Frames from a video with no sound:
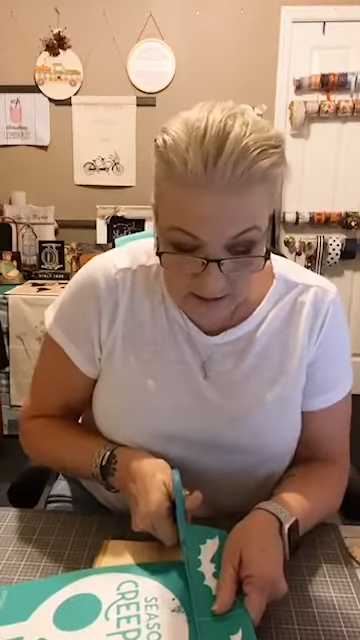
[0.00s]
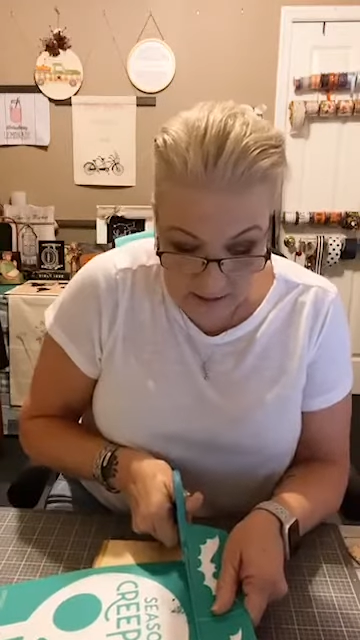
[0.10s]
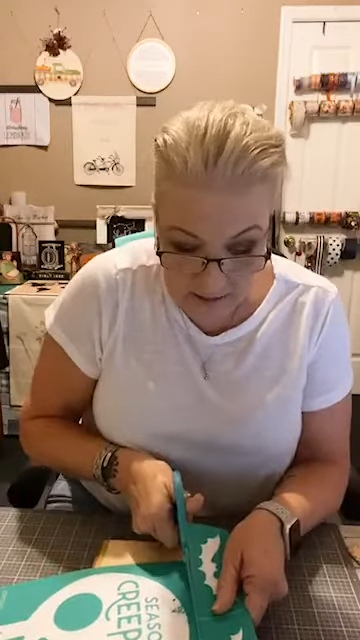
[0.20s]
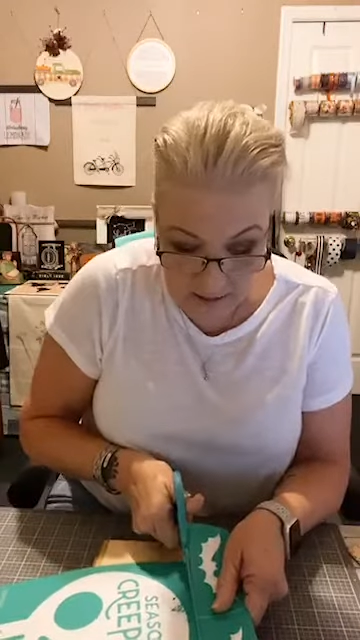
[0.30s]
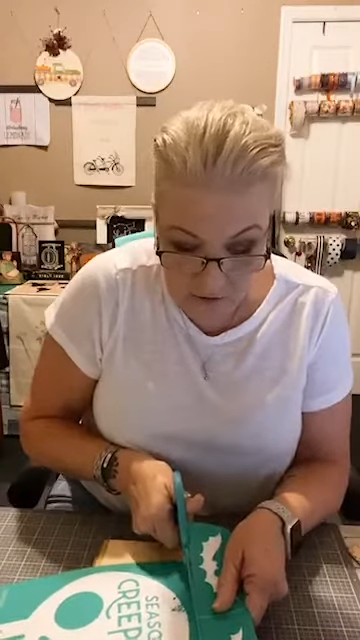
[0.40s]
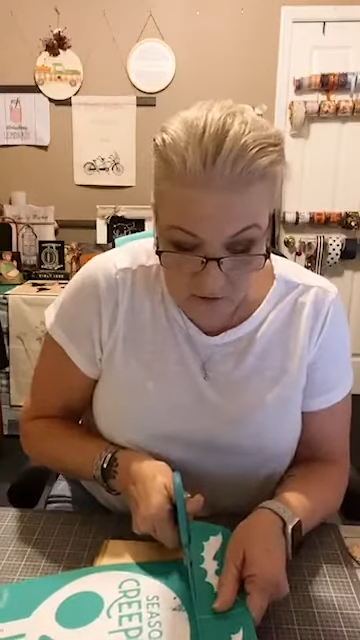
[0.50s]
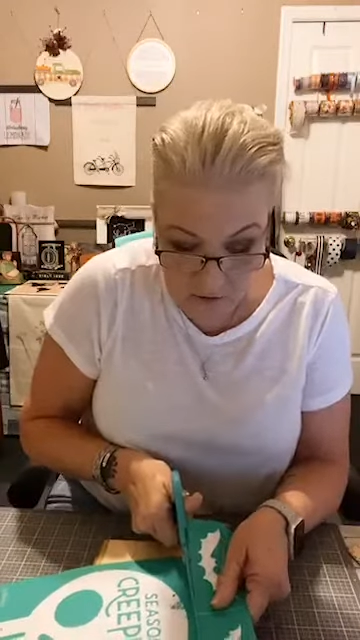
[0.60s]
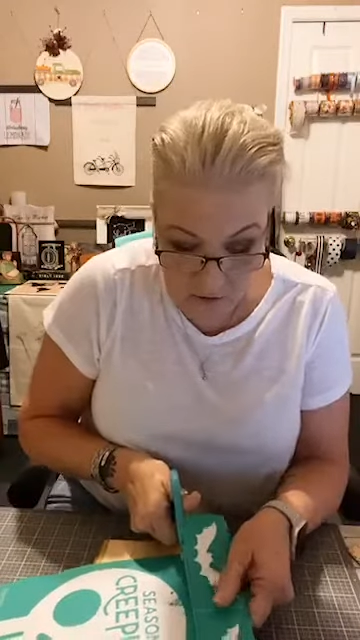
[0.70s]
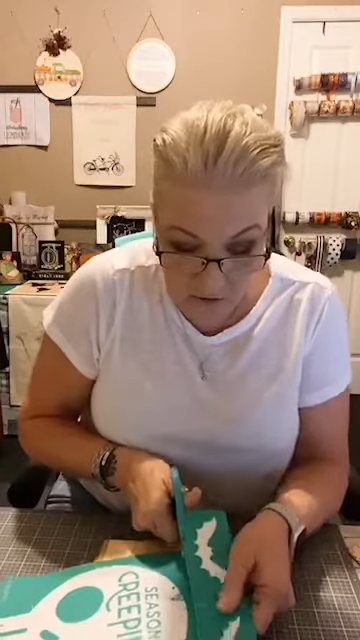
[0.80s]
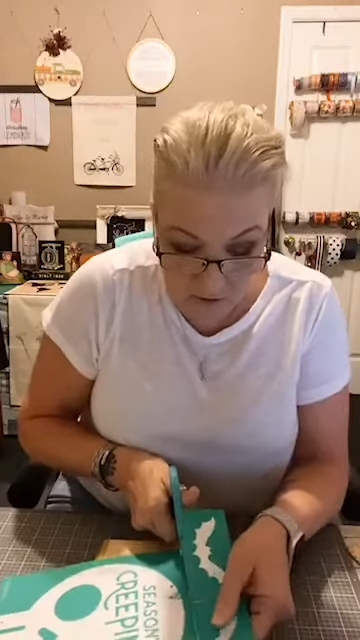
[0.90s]
And they
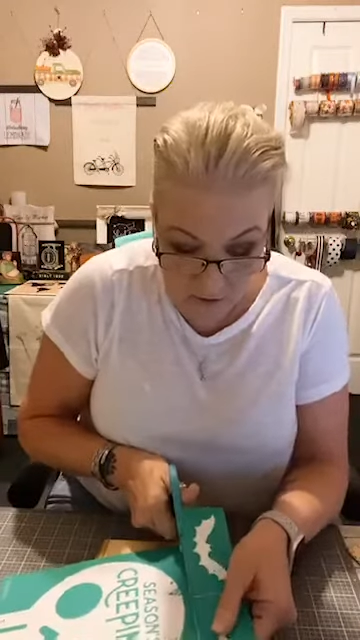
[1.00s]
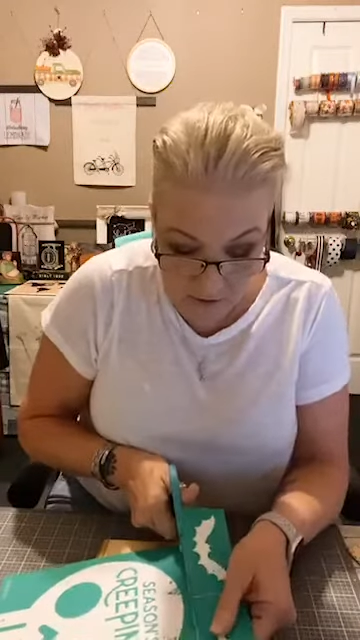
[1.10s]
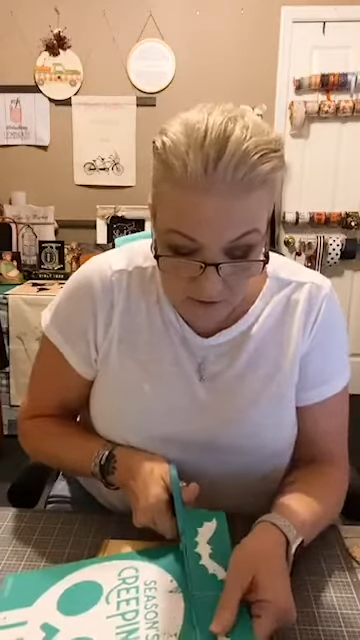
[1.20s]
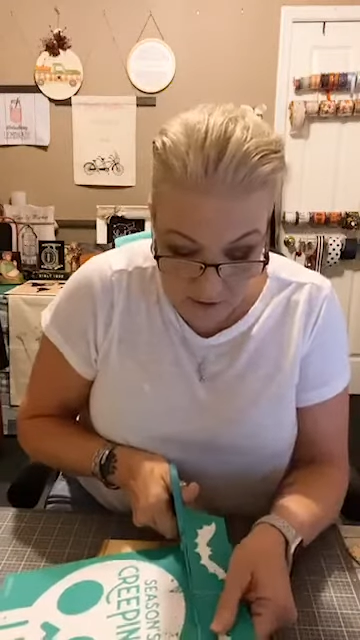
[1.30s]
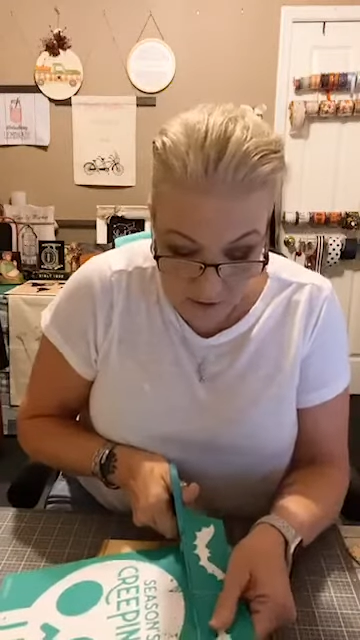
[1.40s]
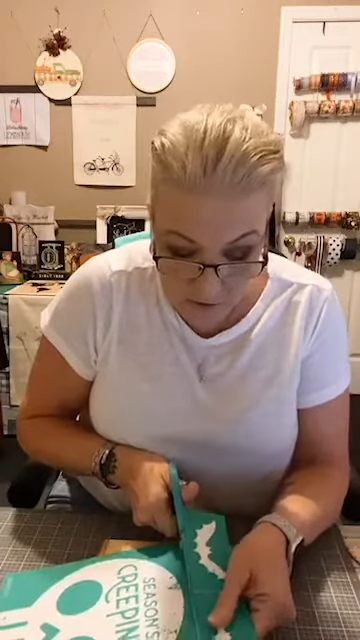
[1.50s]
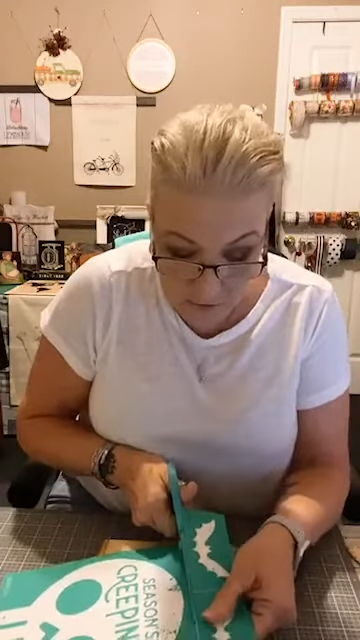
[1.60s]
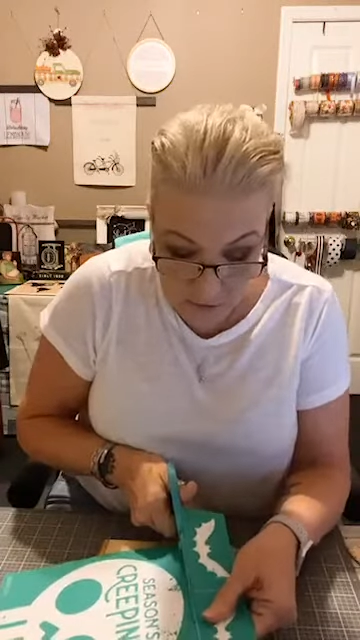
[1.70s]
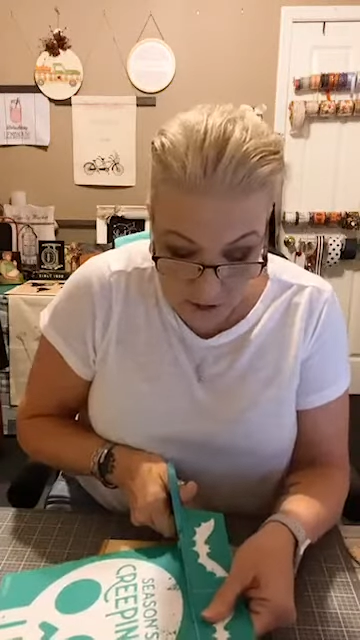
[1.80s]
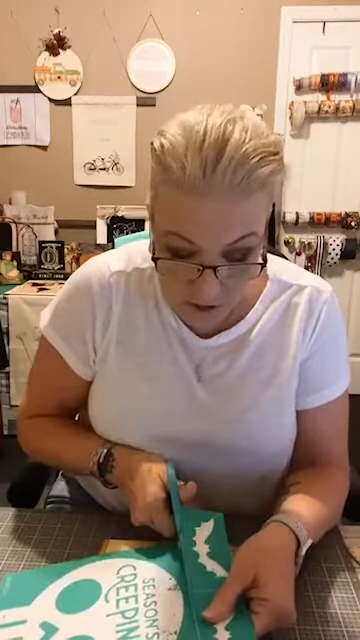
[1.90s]
are
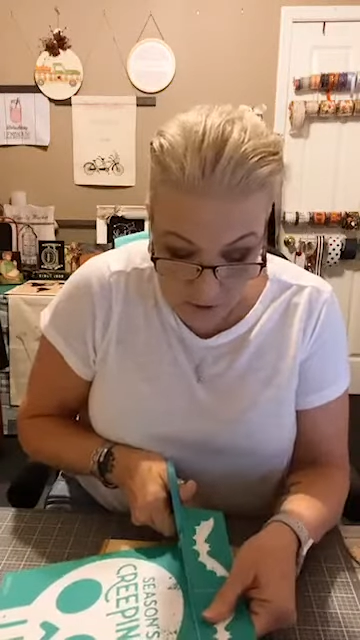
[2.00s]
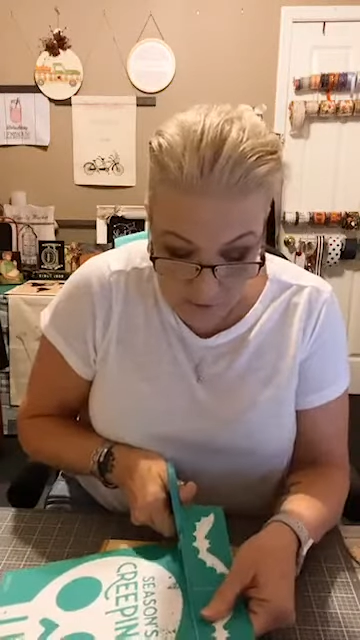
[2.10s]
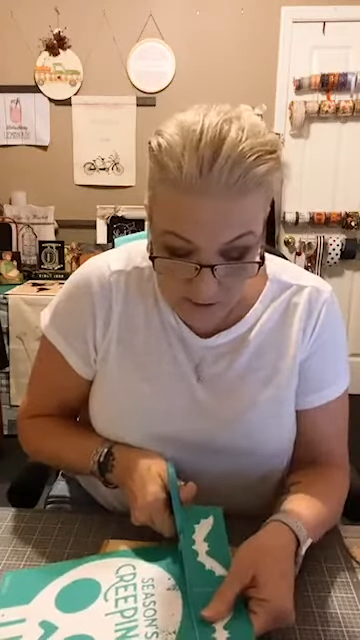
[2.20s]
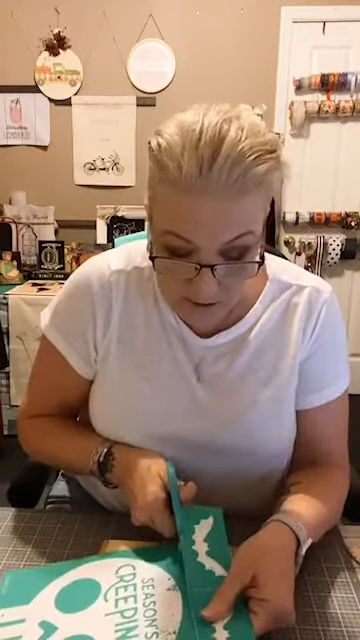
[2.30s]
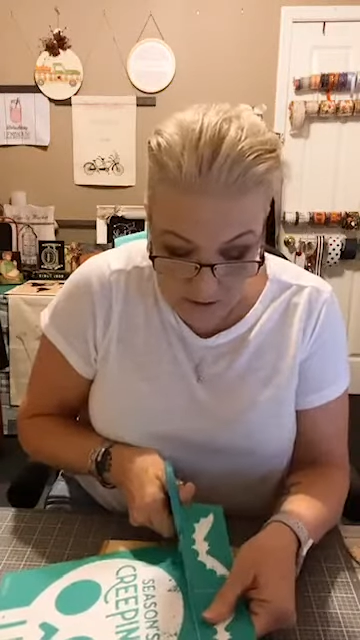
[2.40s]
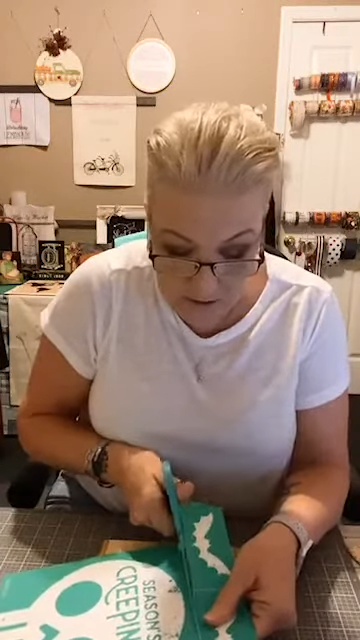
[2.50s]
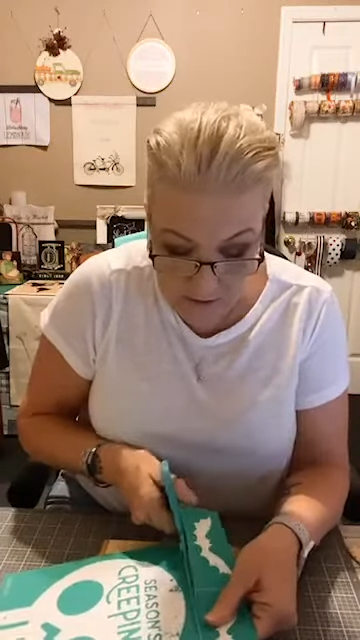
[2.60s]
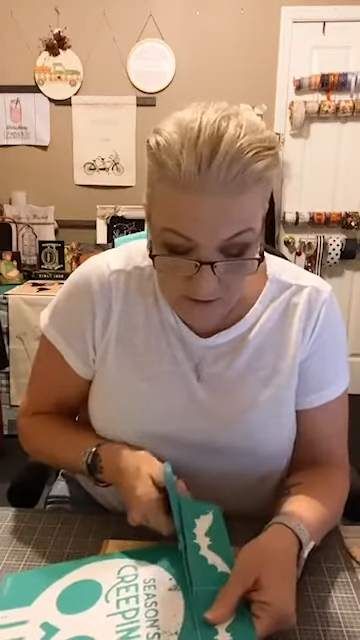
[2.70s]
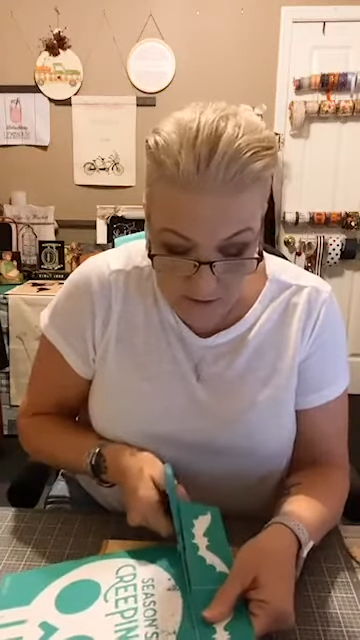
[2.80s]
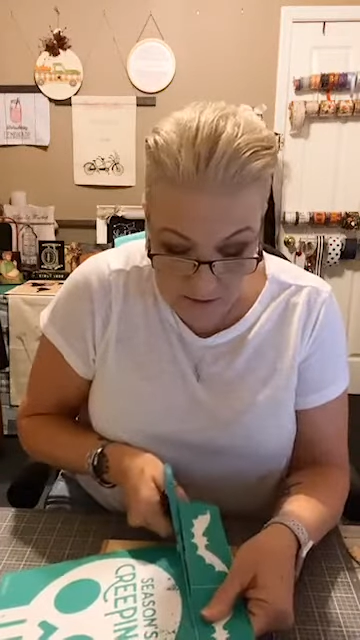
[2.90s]
also coated
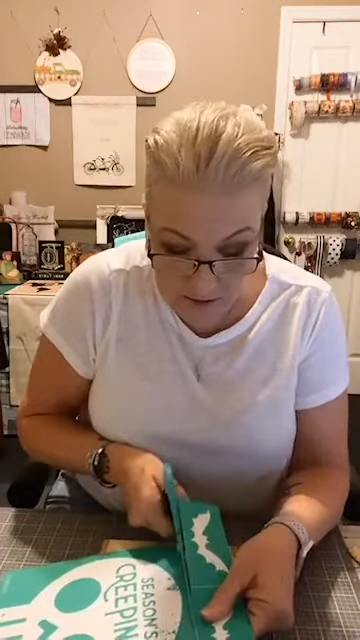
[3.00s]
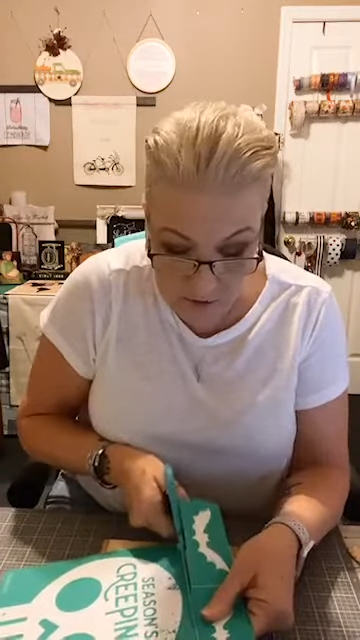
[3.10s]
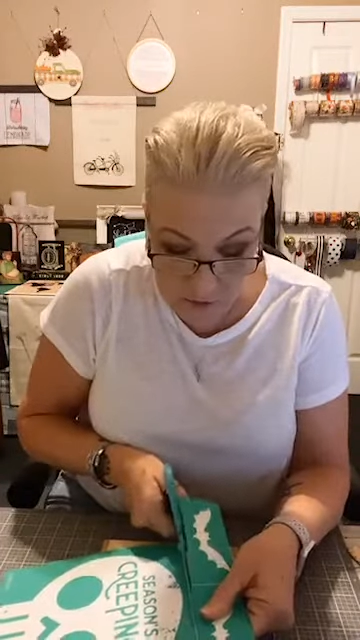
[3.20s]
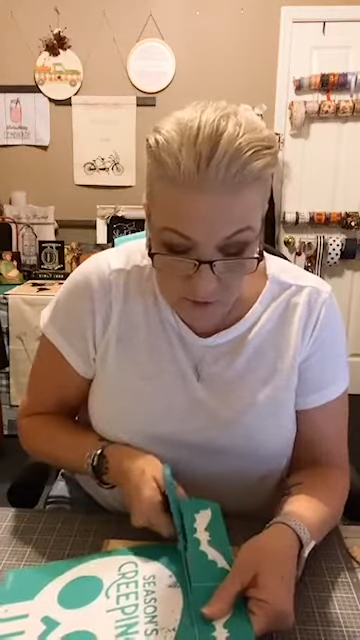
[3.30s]
so that they